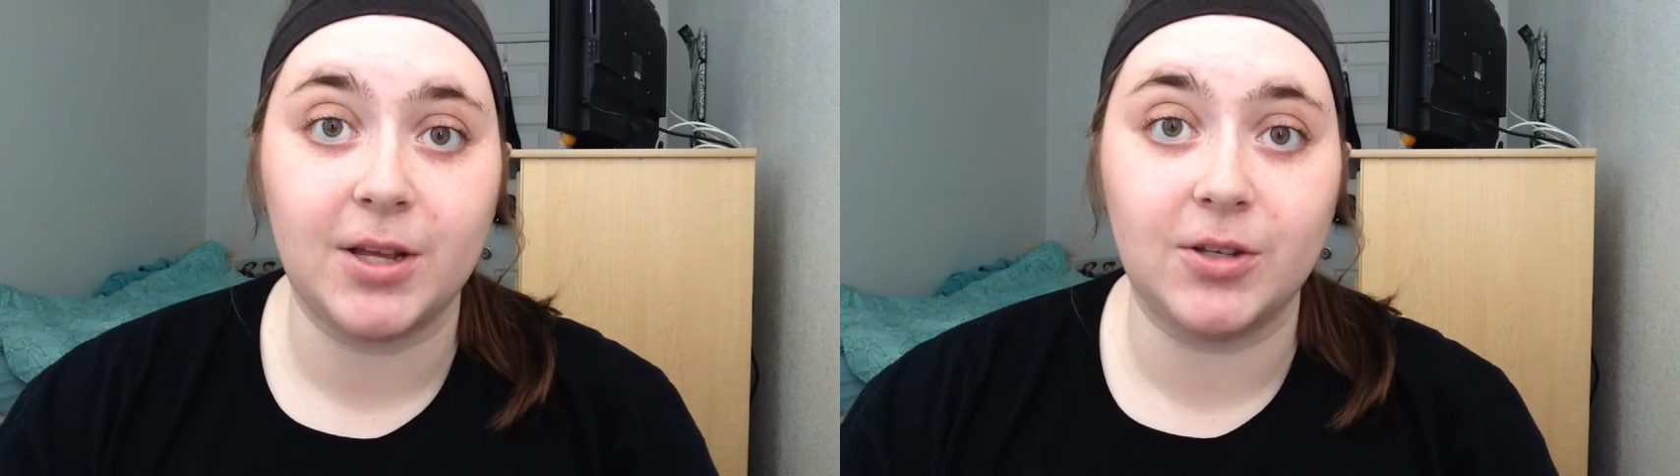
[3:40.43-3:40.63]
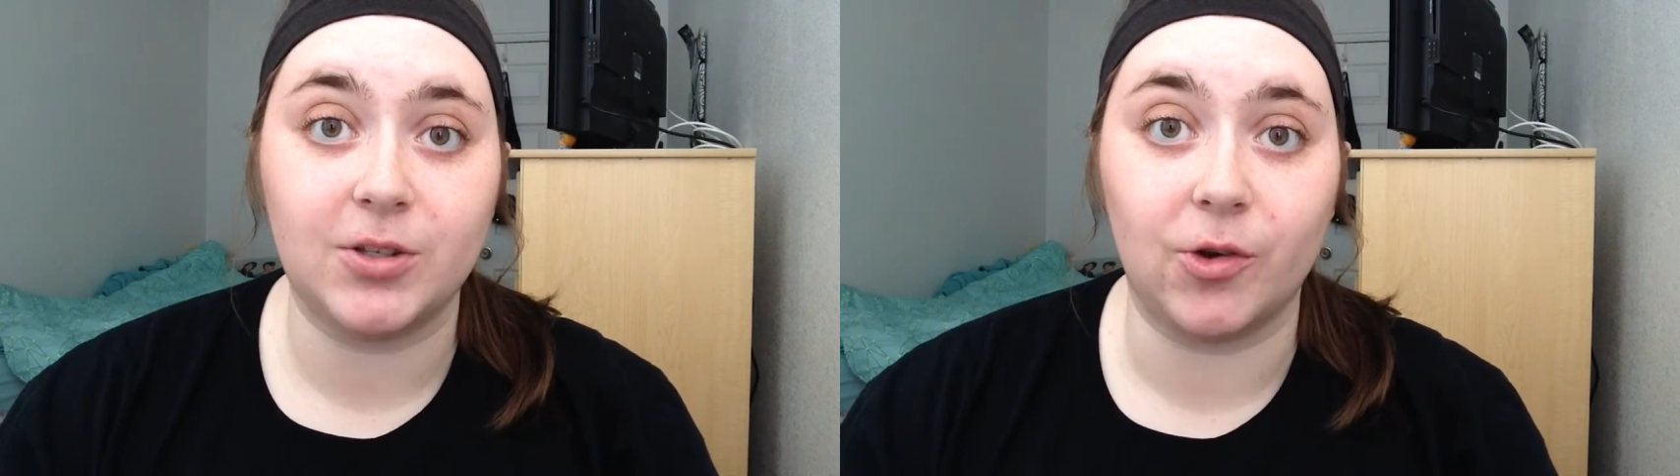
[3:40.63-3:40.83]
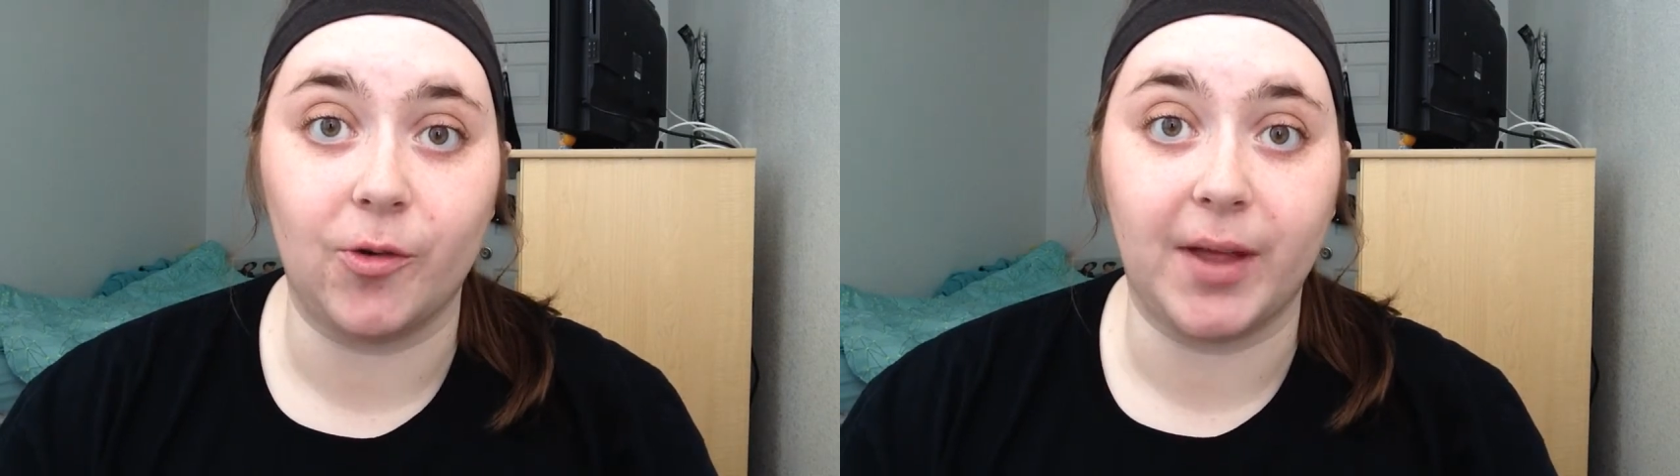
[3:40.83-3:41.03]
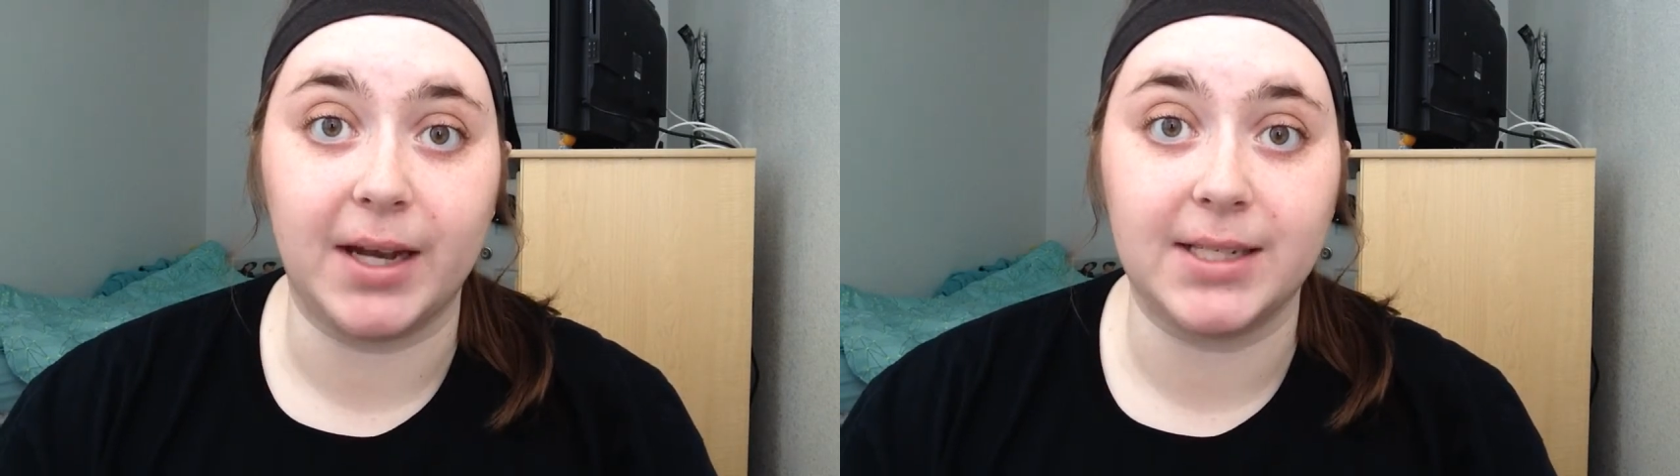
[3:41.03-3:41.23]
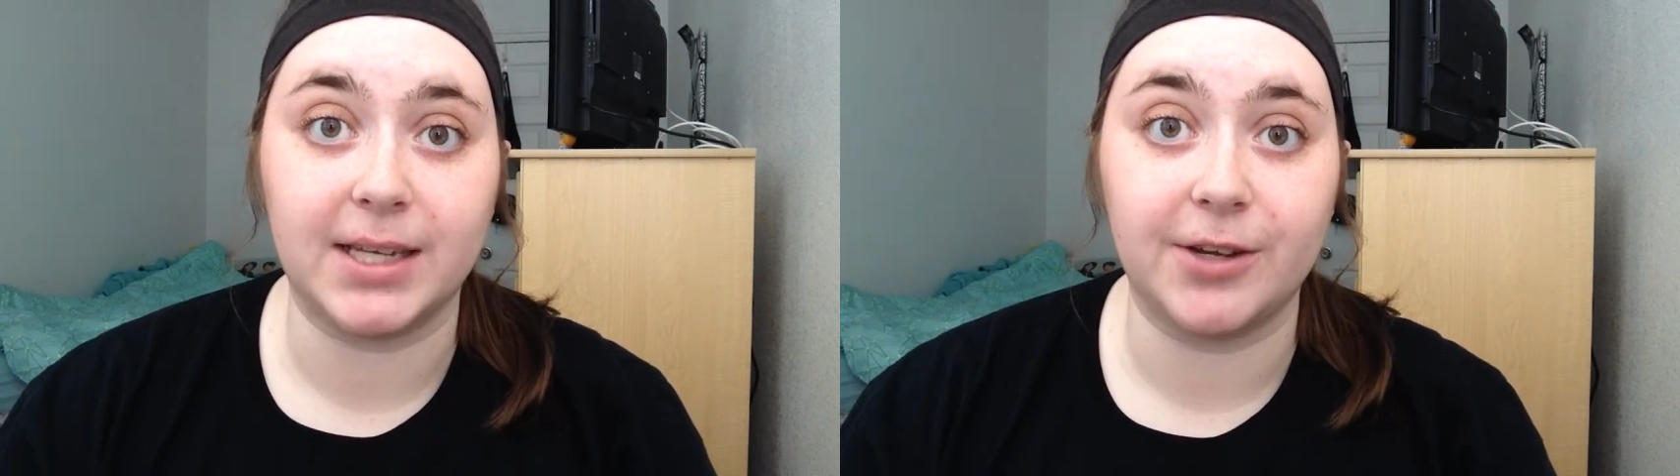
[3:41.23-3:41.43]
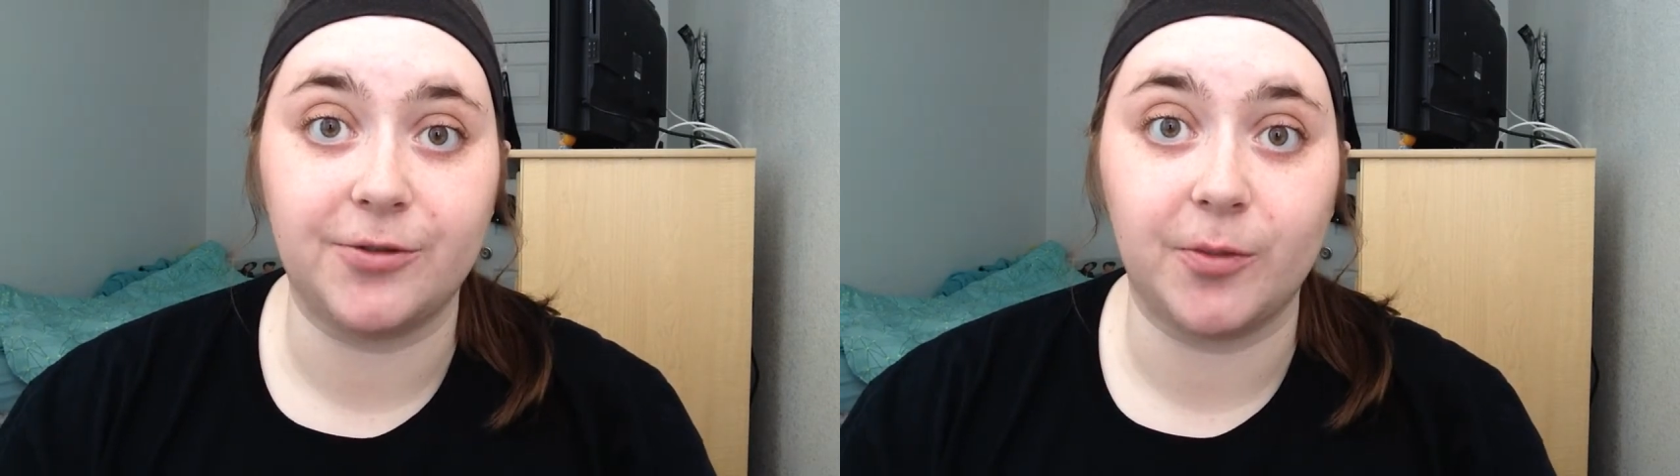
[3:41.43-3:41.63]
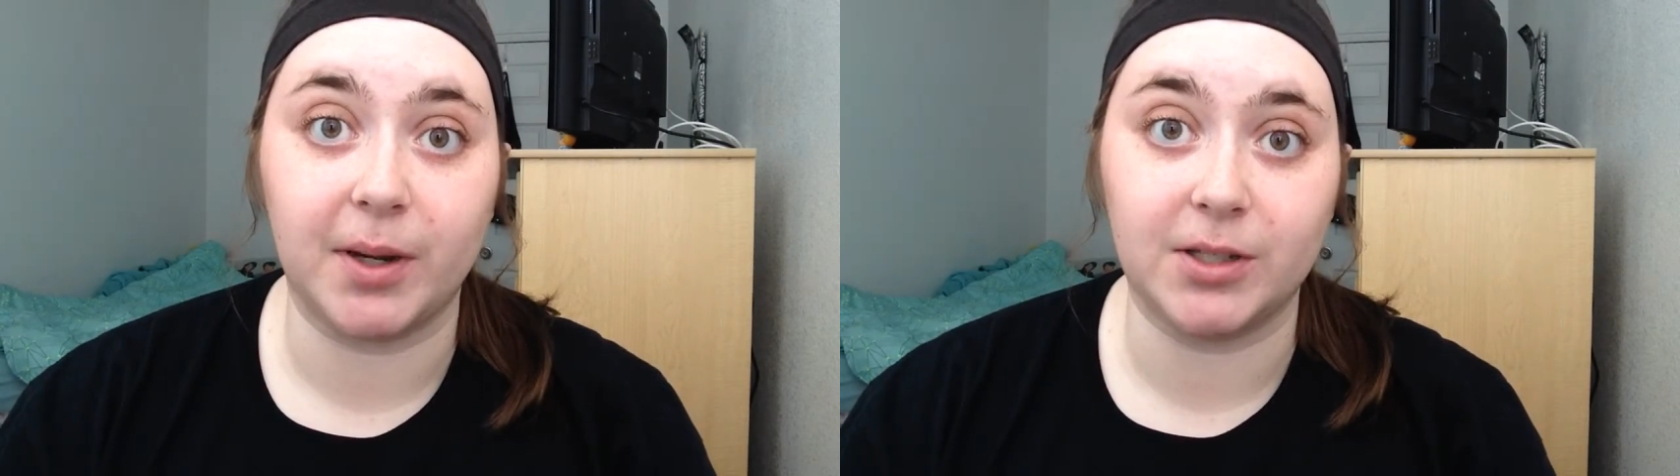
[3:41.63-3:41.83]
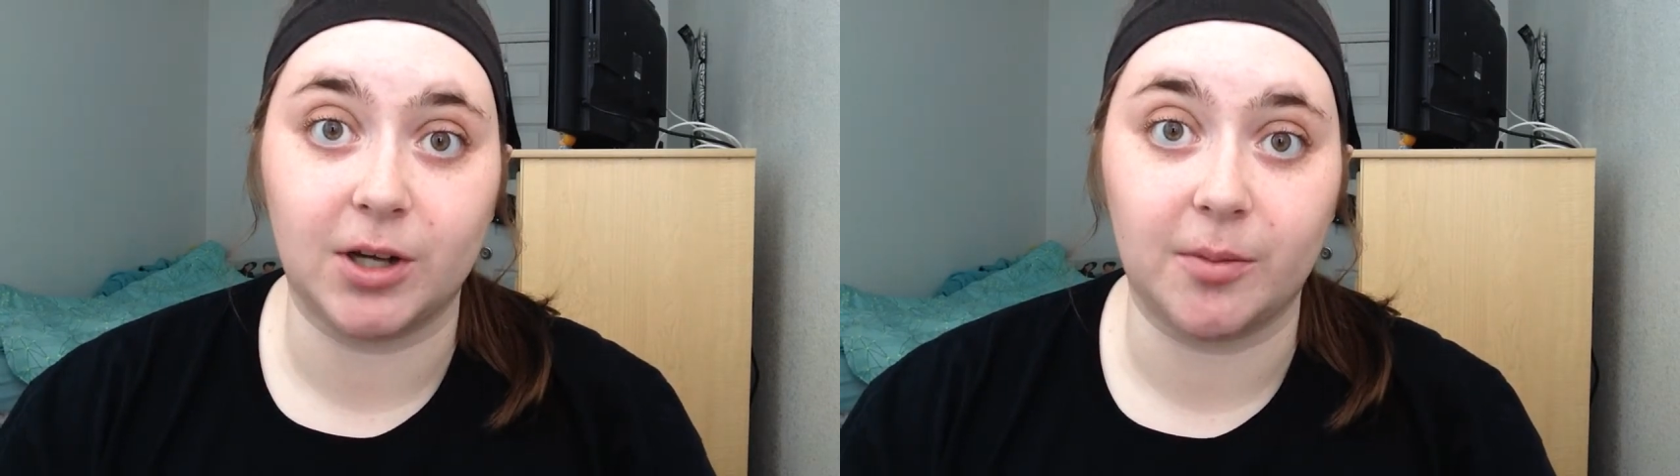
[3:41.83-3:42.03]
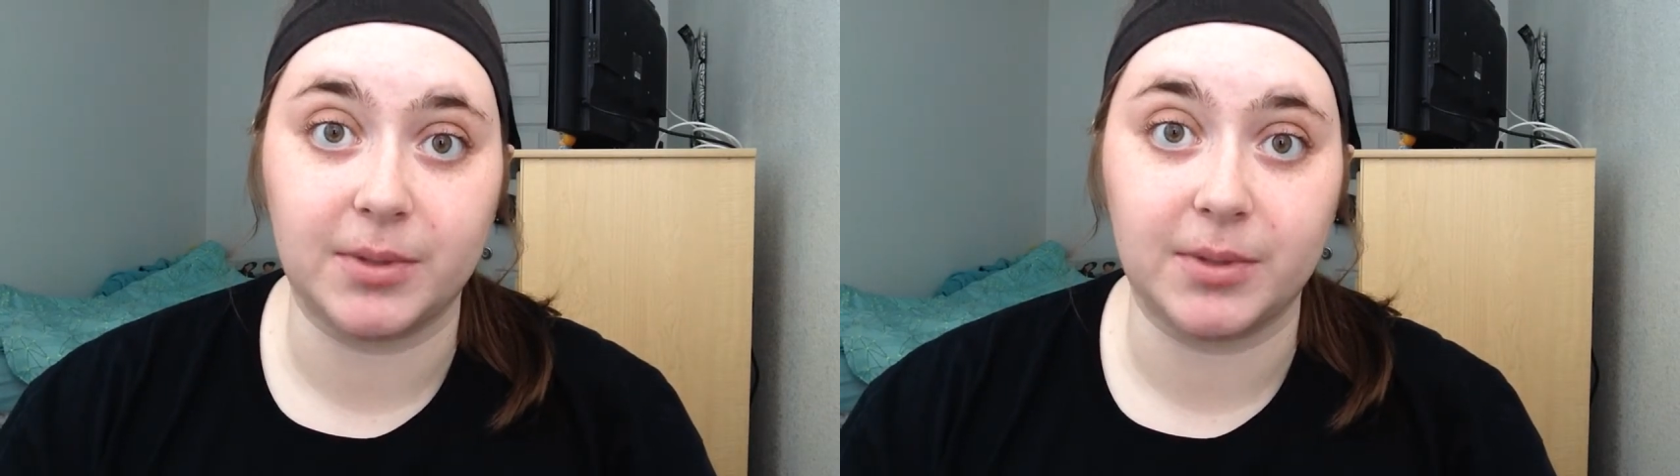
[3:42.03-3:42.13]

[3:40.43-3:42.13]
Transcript: So that is it for my top